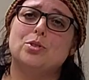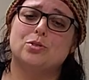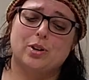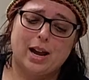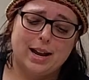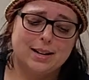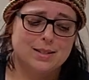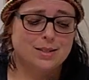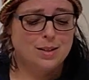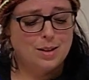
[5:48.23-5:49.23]

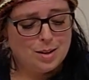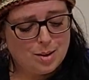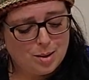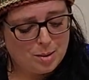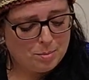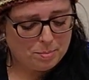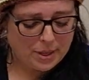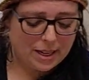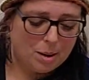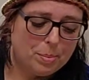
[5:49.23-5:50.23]
strikes,
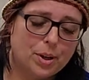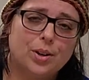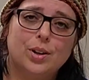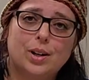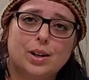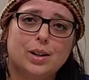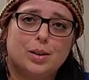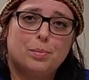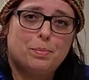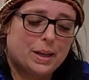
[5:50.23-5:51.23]
pick up a hook,
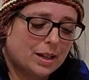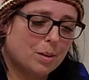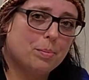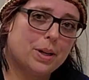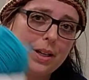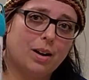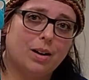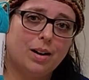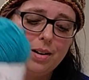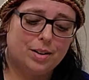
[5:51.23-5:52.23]
pick up a
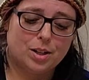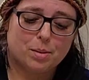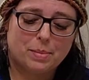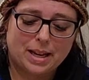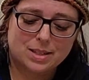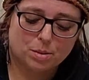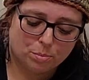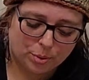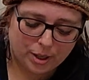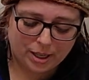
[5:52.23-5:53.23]
yarn. You can make some
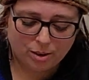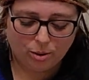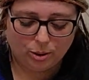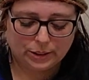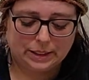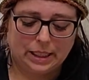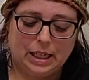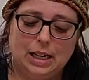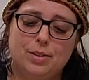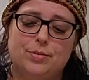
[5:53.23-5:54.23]
pretty cool
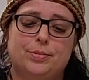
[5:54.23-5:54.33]
stuff.